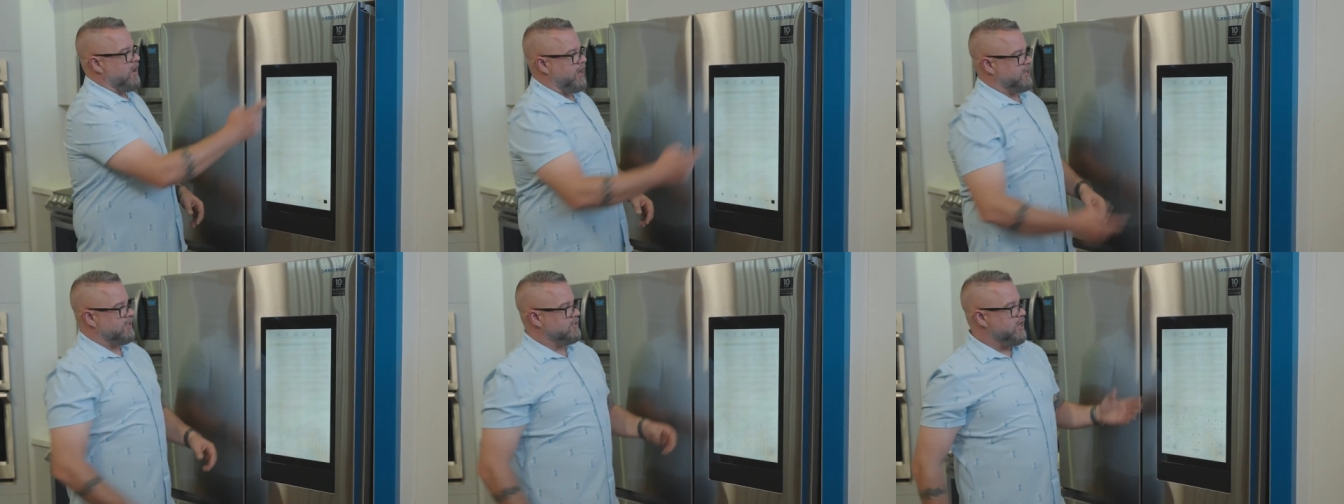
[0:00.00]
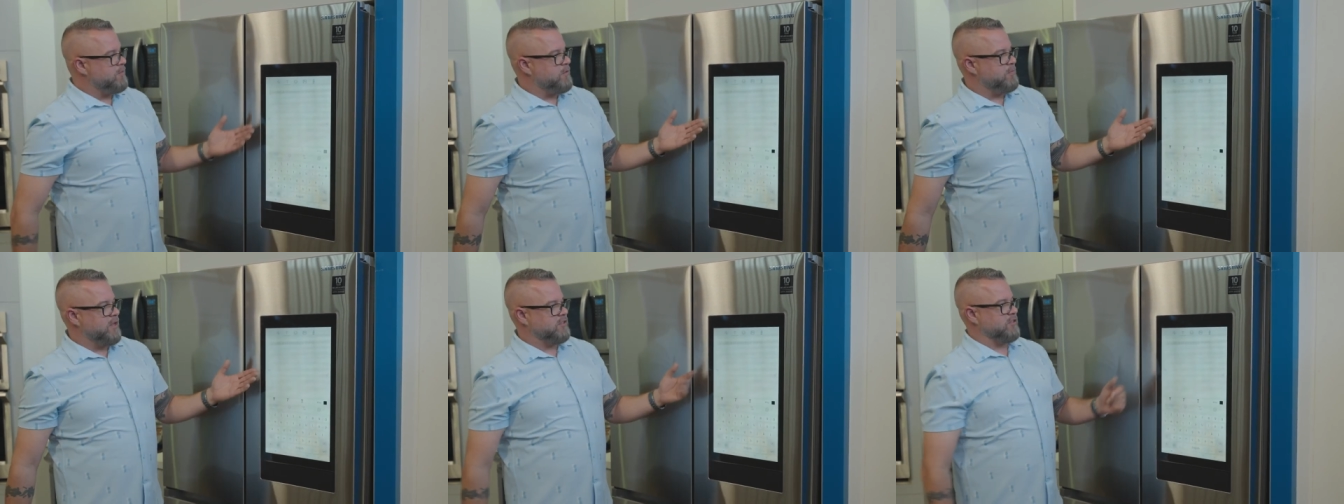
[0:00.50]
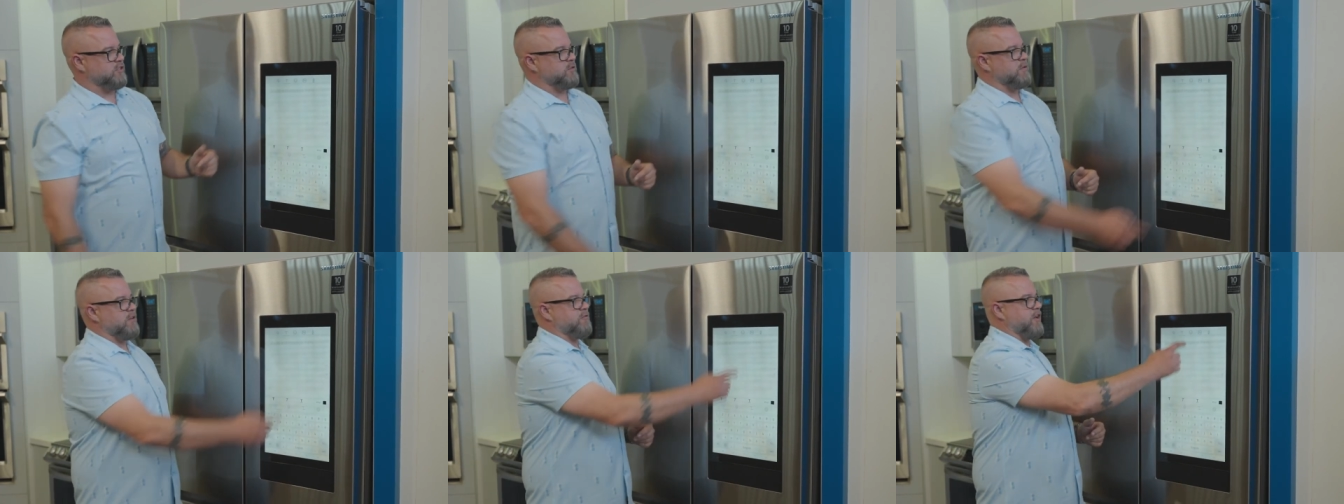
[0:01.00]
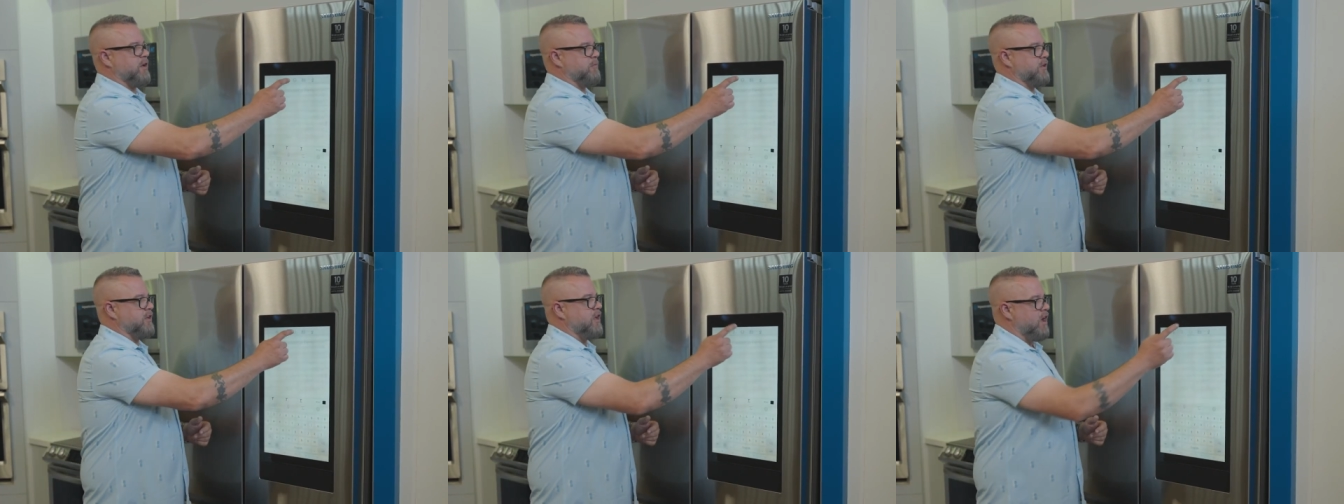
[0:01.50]
I can type a message to my
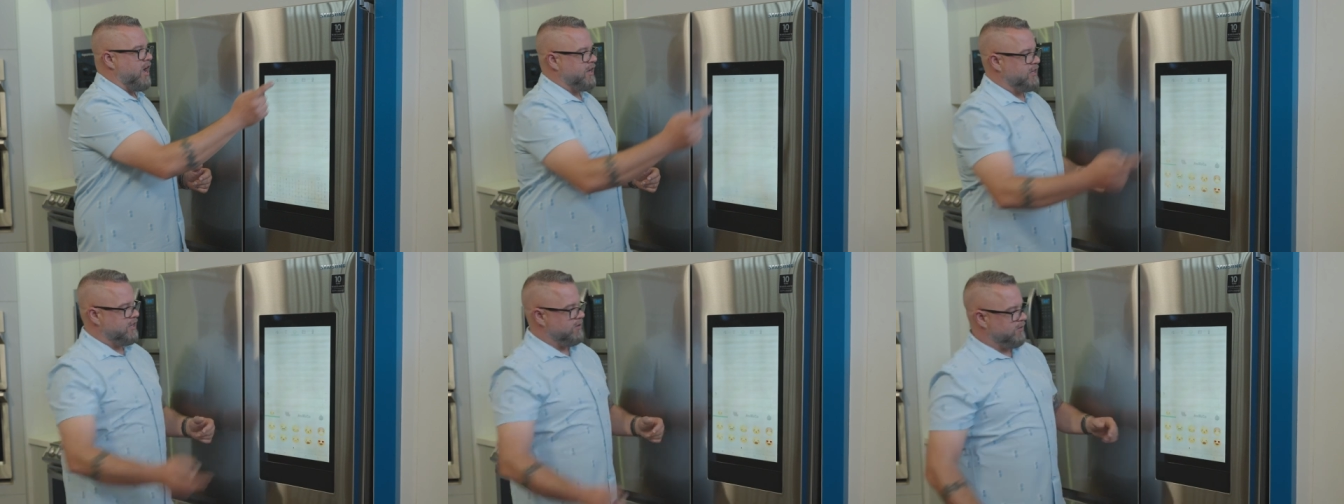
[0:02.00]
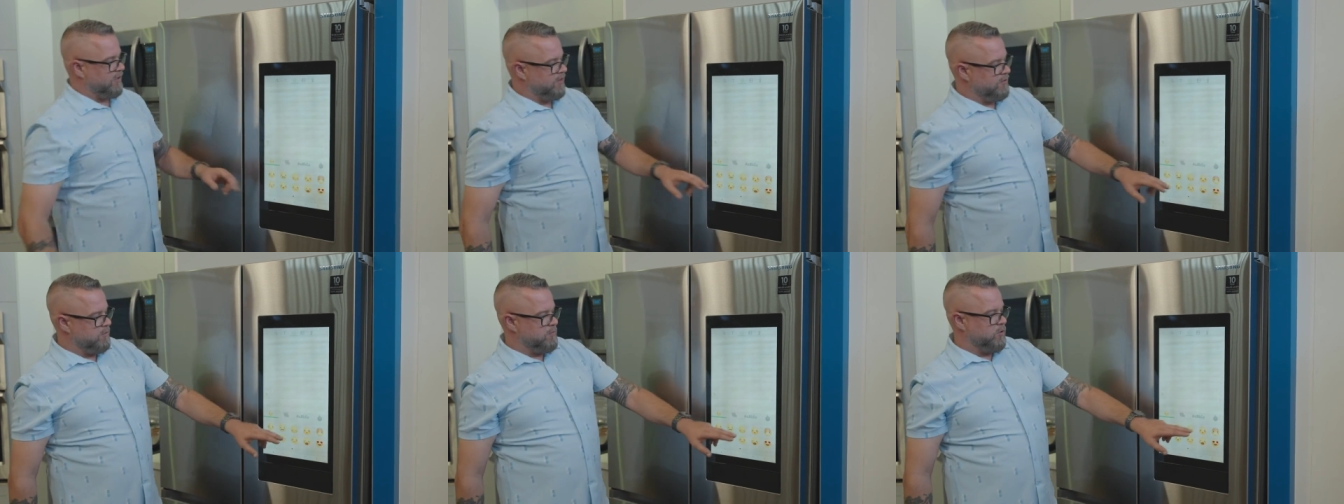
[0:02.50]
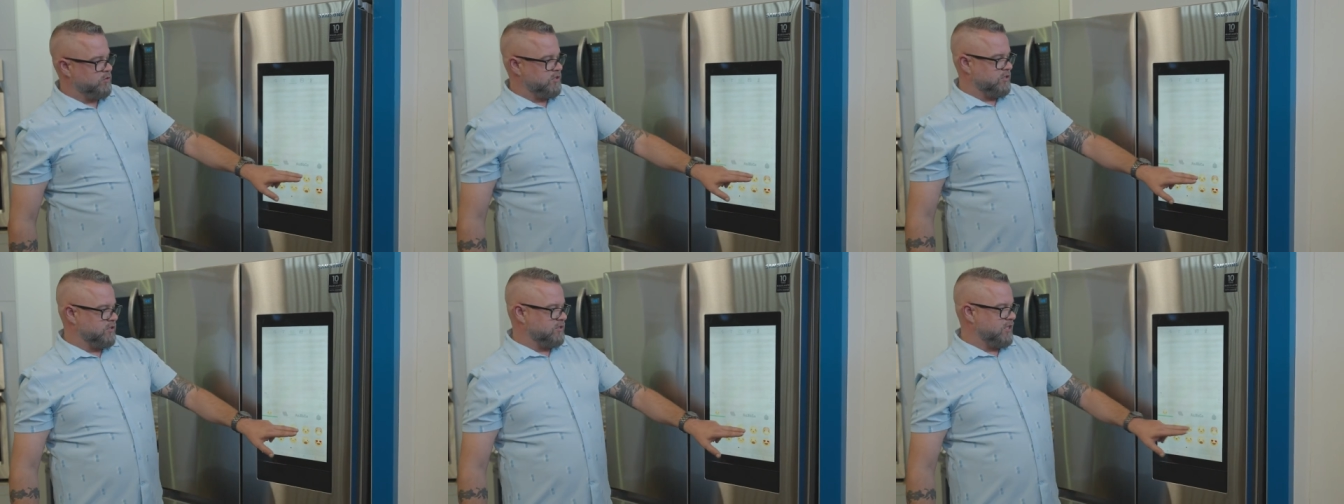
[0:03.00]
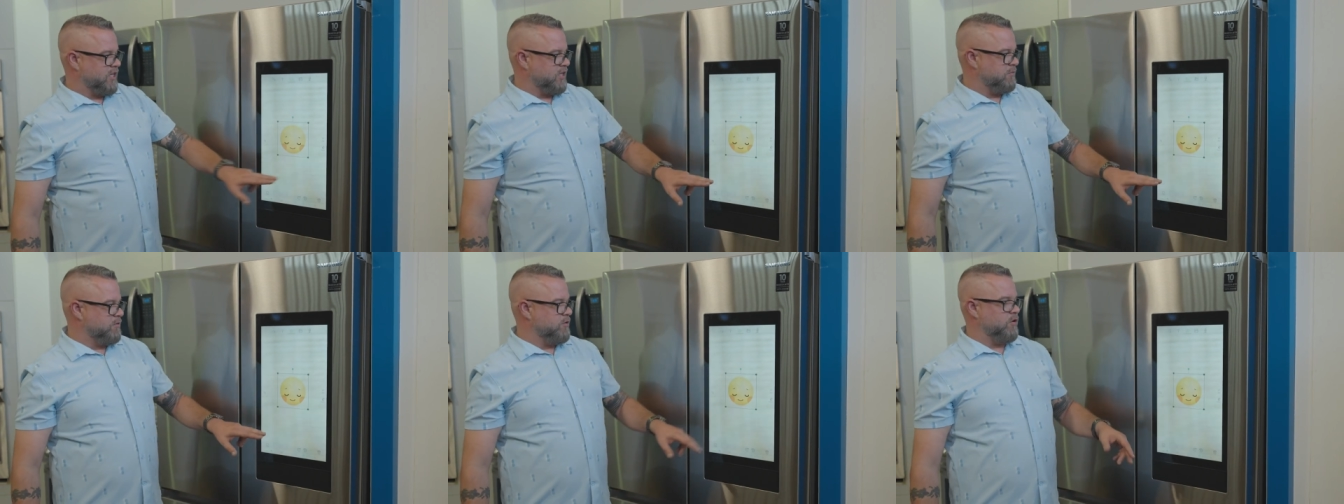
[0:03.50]
family. I could even leave an emoji just letting
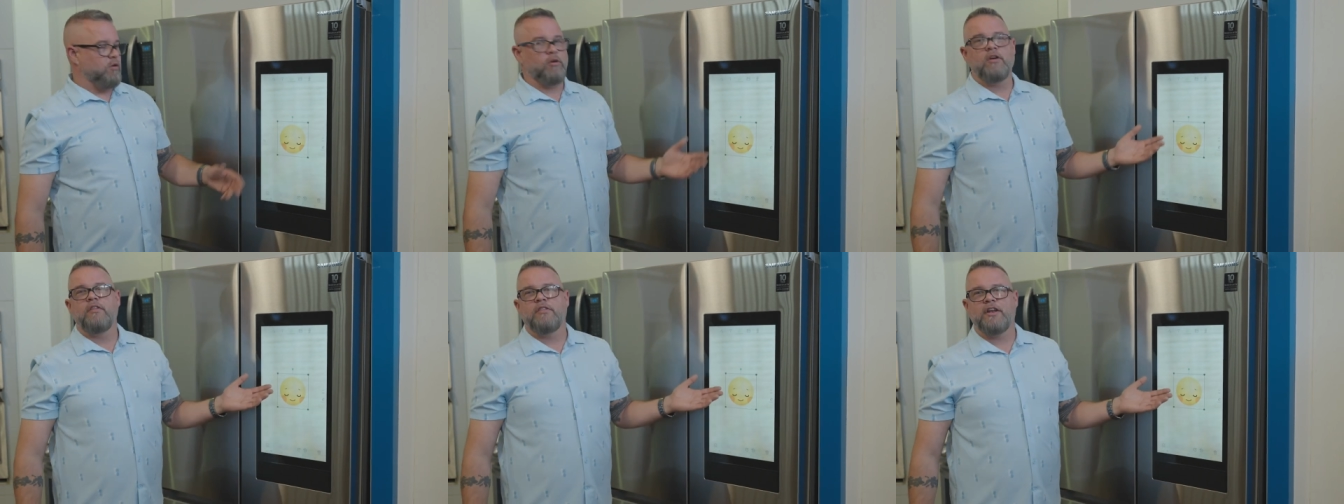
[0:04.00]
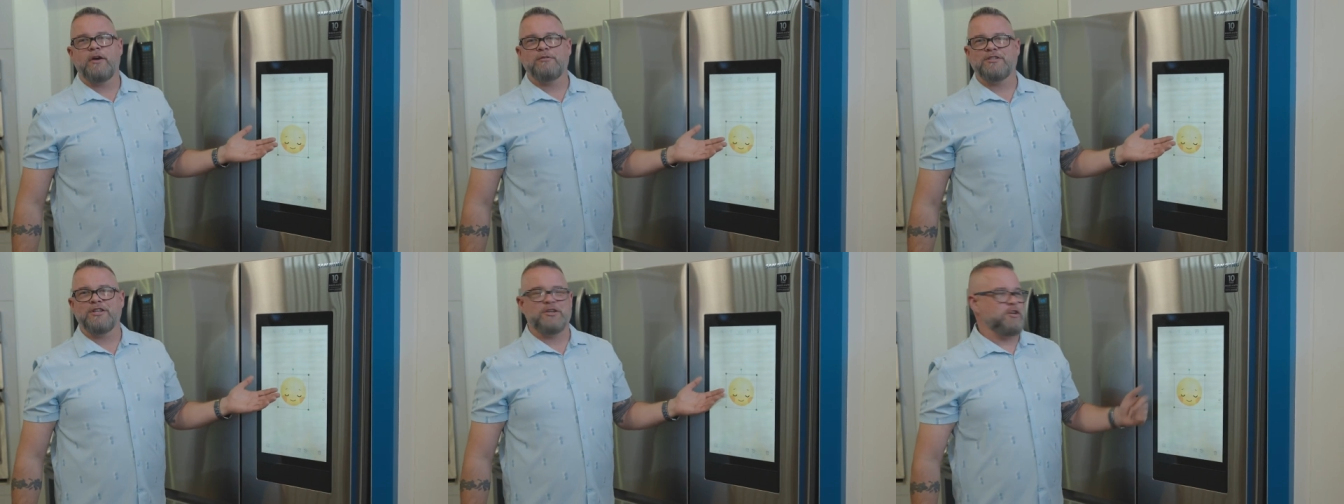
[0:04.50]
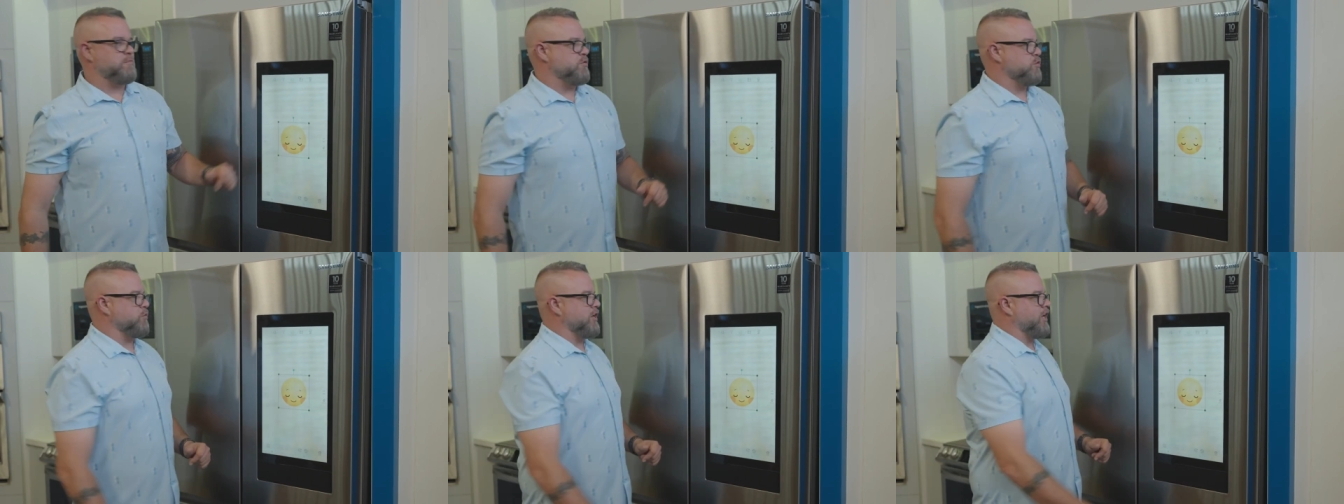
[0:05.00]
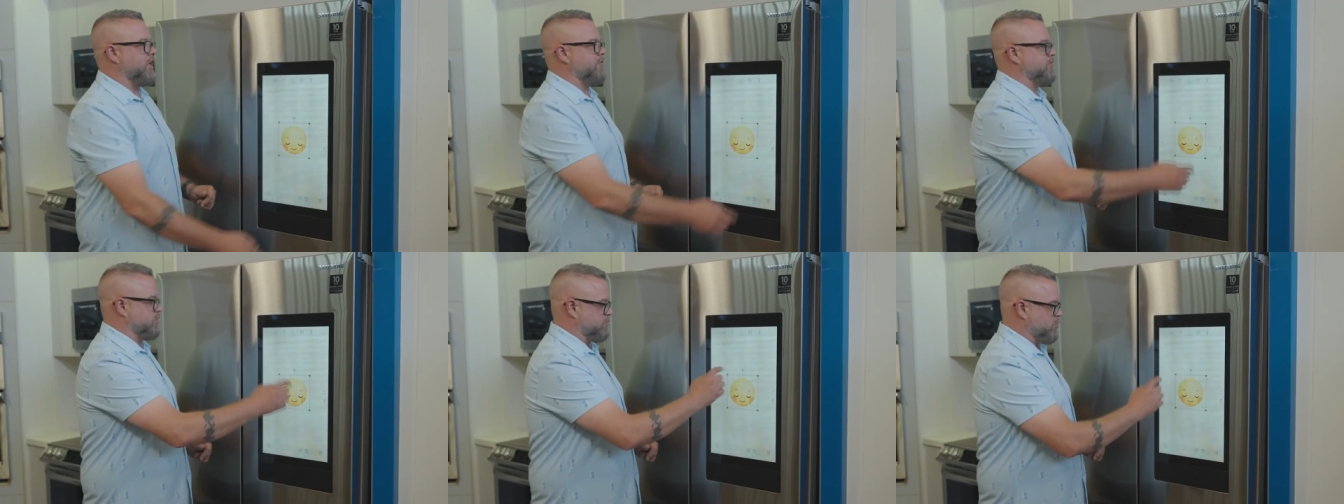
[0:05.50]
them know that I was in a good mood when I I left this